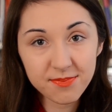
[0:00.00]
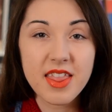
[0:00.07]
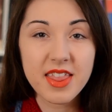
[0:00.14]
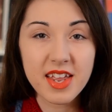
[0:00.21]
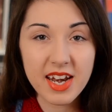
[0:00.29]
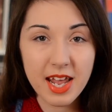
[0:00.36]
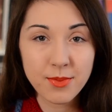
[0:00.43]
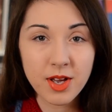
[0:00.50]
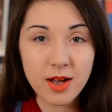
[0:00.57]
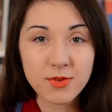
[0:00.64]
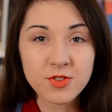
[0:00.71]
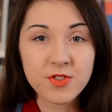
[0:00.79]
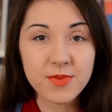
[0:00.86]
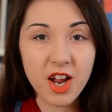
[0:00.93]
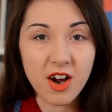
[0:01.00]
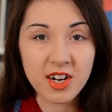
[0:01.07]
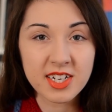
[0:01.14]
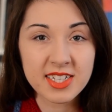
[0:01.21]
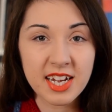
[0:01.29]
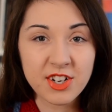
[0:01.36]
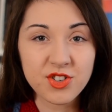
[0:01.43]
The name comes from the
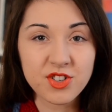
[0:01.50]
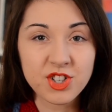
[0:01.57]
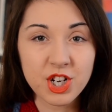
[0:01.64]
architectural